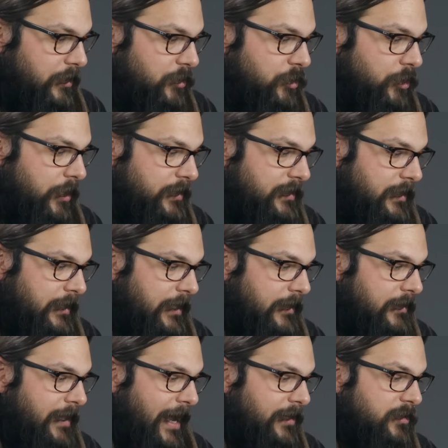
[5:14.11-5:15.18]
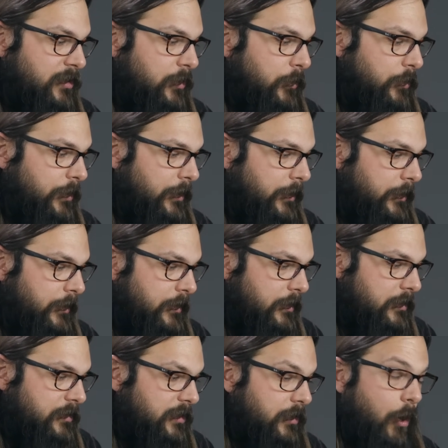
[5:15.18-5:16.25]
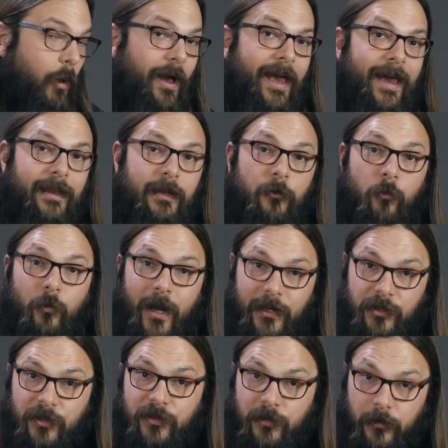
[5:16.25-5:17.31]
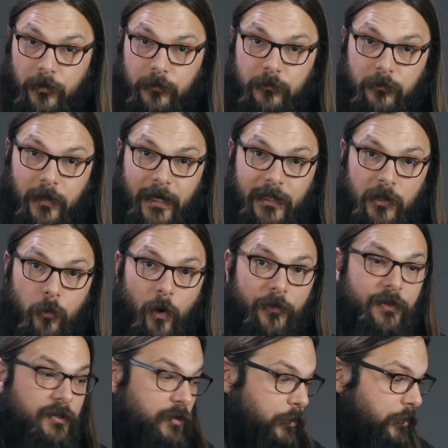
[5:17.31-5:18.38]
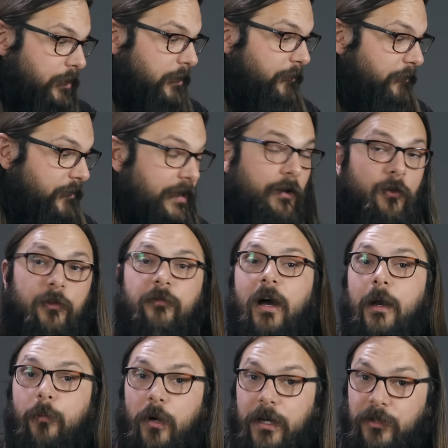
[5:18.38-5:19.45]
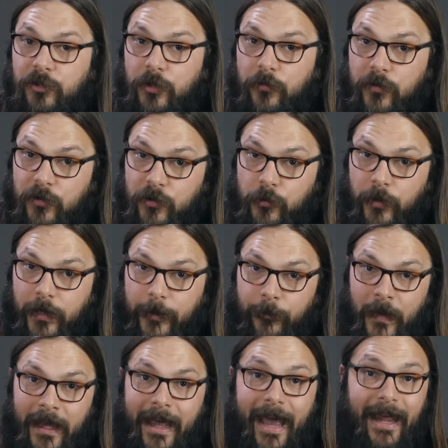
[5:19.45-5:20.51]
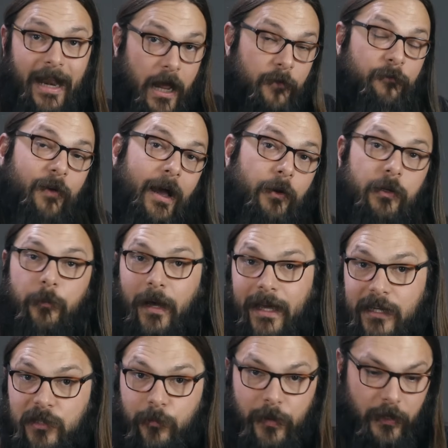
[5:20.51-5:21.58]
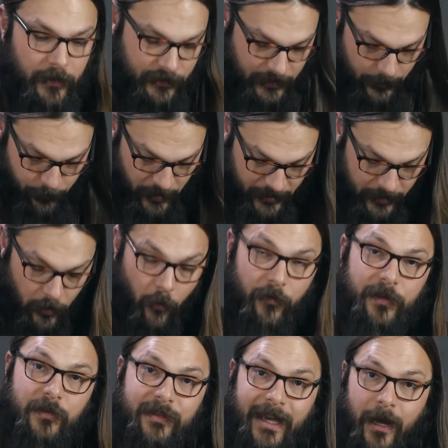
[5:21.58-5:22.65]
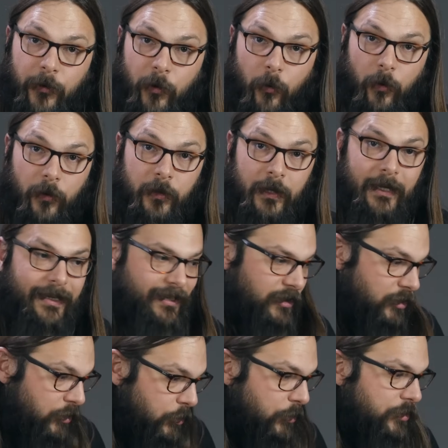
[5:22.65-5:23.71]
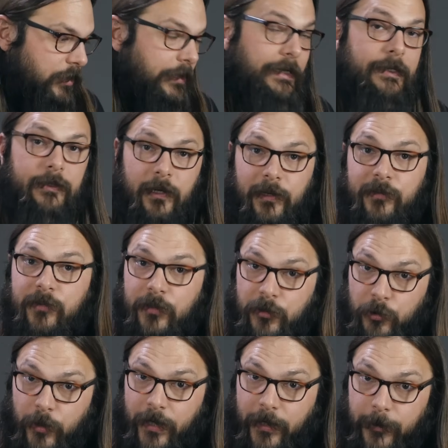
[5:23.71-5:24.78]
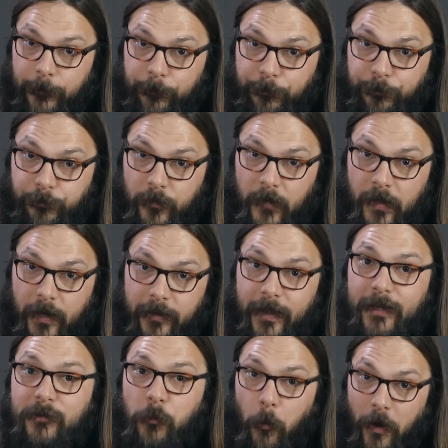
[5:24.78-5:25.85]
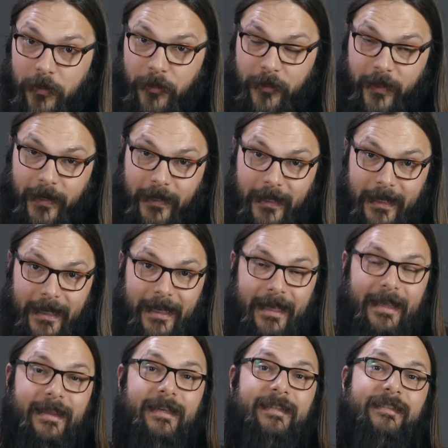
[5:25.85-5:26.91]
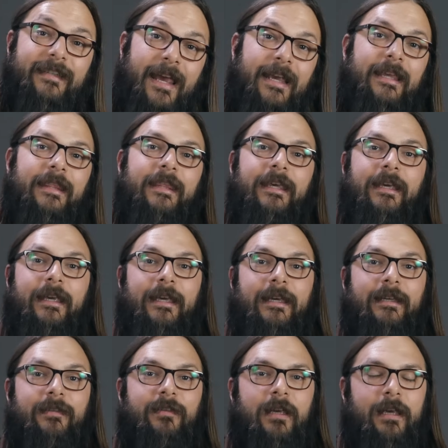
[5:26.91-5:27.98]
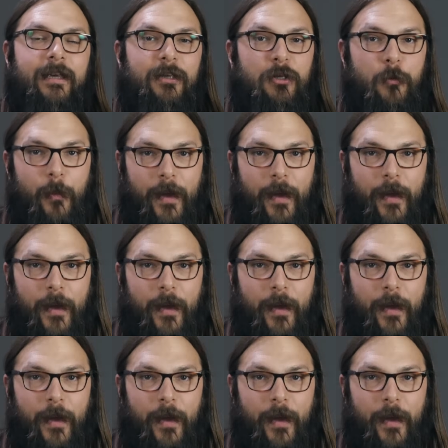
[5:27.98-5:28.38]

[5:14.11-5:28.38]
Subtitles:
just to get that tuner to go ahead and register, right? You want the tuner to feel the vibration of the string. And I found in my experience that picking over the sound hole usually does the trick. Okay, that's one thing. The second thing is you